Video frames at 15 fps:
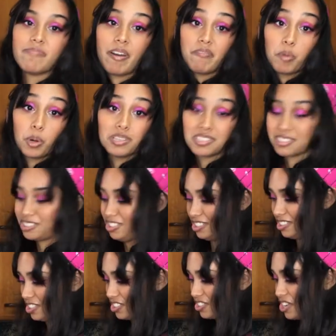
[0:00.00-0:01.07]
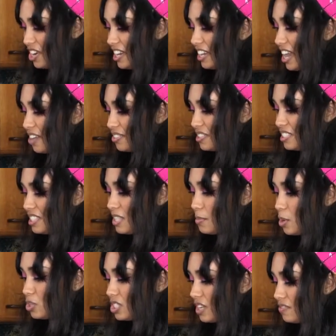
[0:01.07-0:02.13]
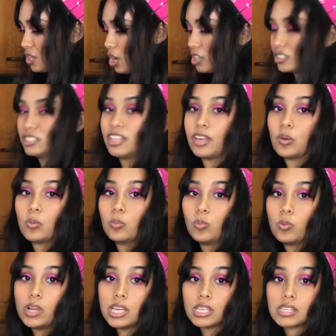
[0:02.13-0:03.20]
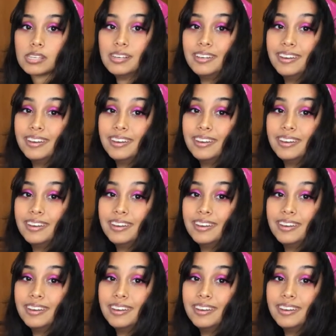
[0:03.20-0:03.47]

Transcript: if my voice just starts cutting out. This is the most I've talked in like weeks.